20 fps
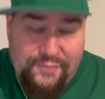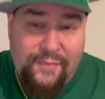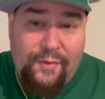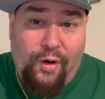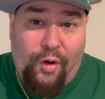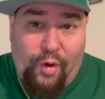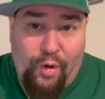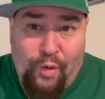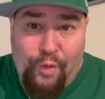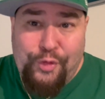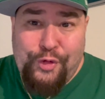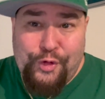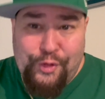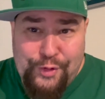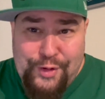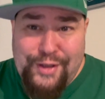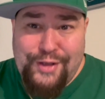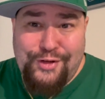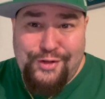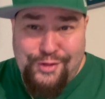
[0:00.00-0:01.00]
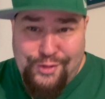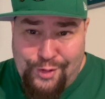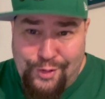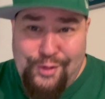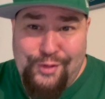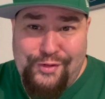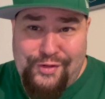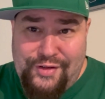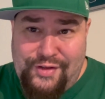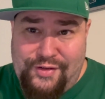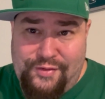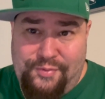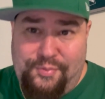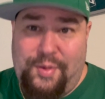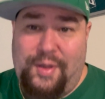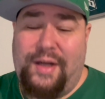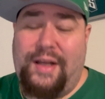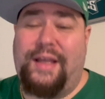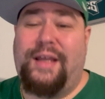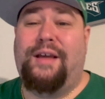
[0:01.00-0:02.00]
alternate jerseys,
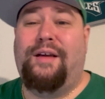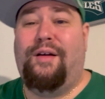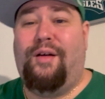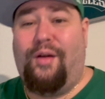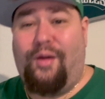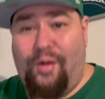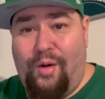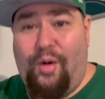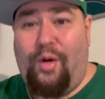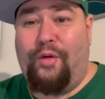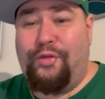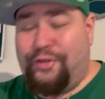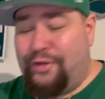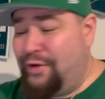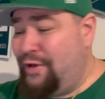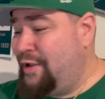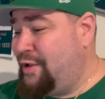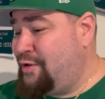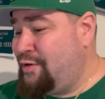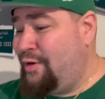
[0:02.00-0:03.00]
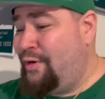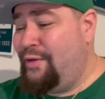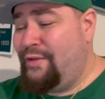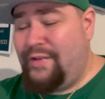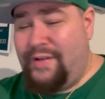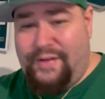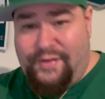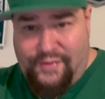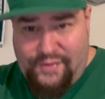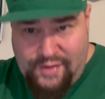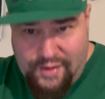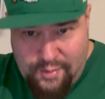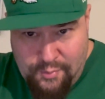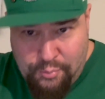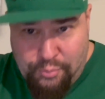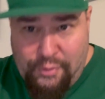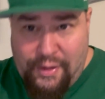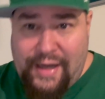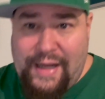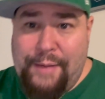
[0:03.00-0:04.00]
buddy. Alternate jerseys.
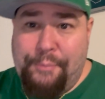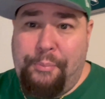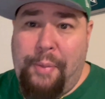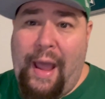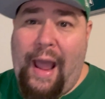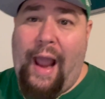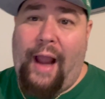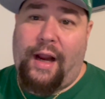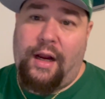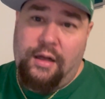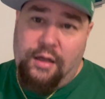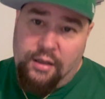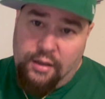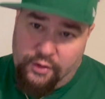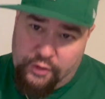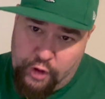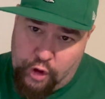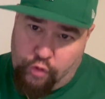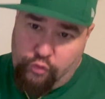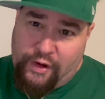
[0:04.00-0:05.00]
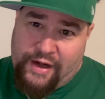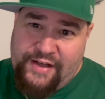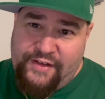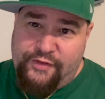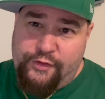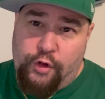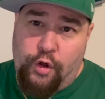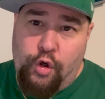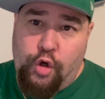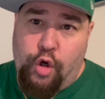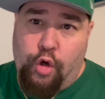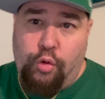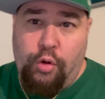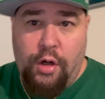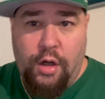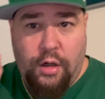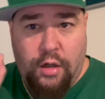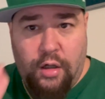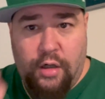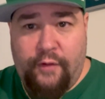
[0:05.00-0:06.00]
Bring it back. The greatest logo
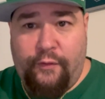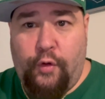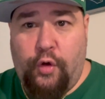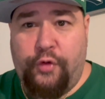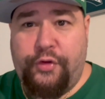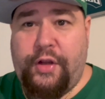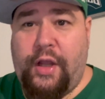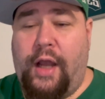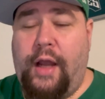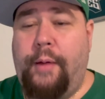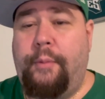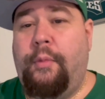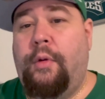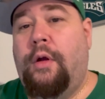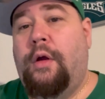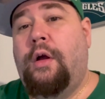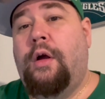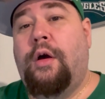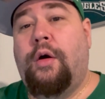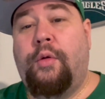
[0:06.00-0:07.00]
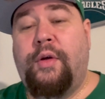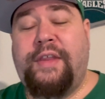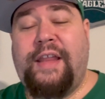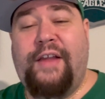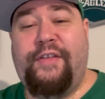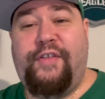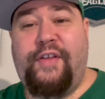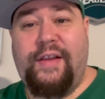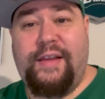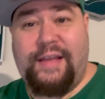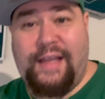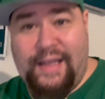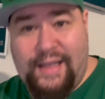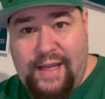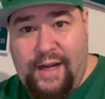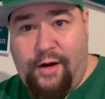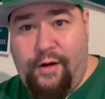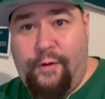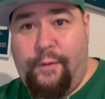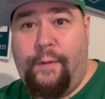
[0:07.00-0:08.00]
of all time. With that said, take
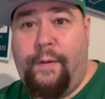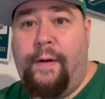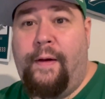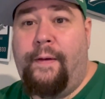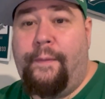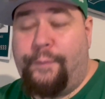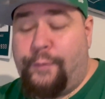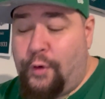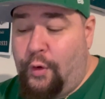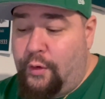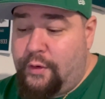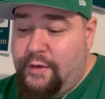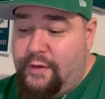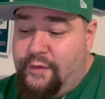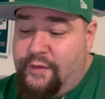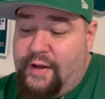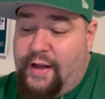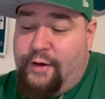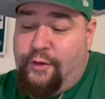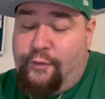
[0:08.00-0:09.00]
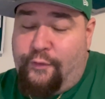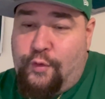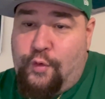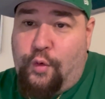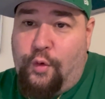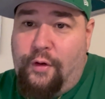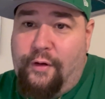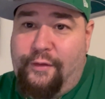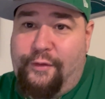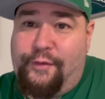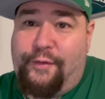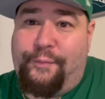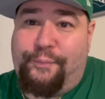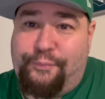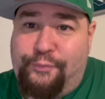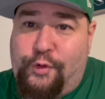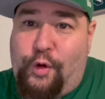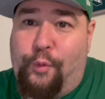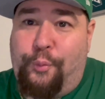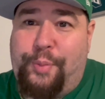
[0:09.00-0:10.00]
care. Talk to you later. Of course,
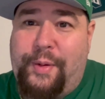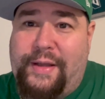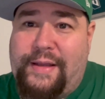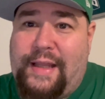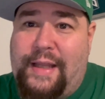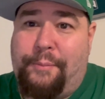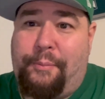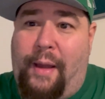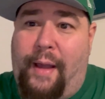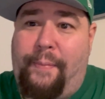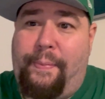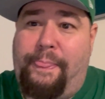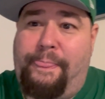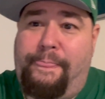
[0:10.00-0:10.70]
don't be a dingbat.